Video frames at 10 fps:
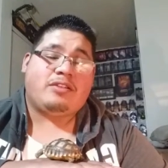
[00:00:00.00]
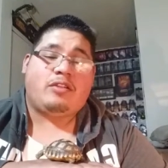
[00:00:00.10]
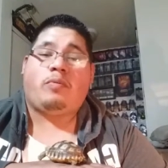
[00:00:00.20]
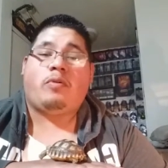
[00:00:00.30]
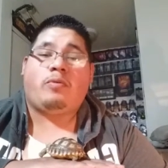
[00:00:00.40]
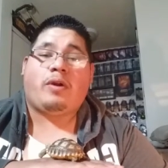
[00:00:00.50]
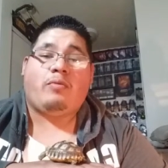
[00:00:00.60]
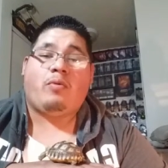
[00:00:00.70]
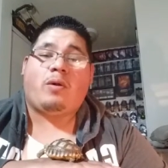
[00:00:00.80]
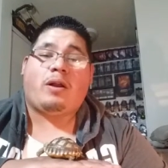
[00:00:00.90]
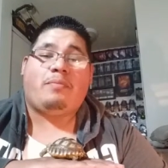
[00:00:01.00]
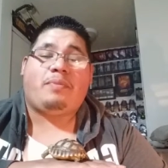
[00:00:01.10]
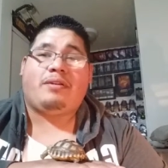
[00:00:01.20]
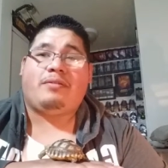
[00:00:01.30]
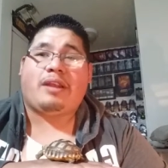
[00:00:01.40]
to the point where I woke
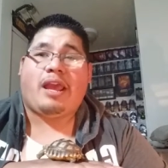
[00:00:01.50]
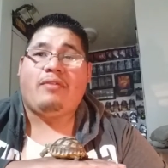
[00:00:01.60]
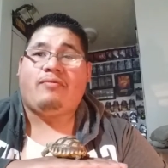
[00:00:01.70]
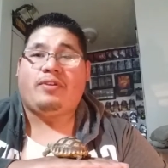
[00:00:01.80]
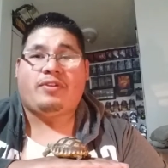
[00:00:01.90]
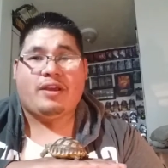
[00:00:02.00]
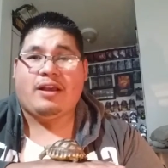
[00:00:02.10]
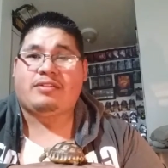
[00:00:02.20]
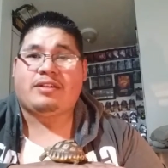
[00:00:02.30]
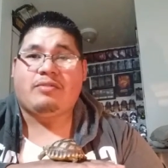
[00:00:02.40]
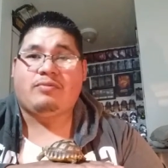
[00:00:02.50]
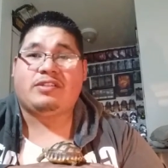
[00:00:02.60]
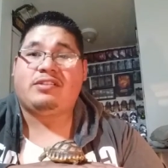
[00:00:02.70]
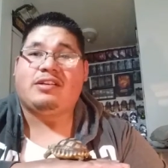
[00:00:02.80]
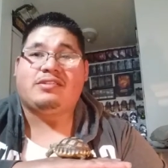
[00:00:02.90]
up and everything outside
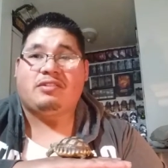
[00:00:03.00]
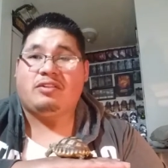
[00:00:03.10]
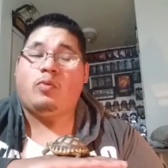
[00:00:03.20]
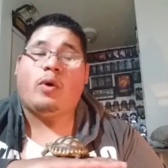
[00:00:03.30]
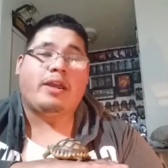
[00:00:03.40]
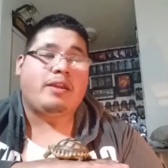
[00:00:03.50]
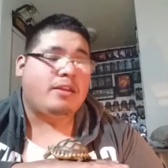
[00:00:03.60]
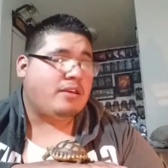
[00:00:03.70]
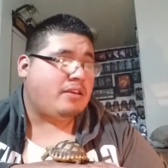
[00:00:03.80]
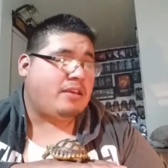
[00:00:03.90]
was dusted and white,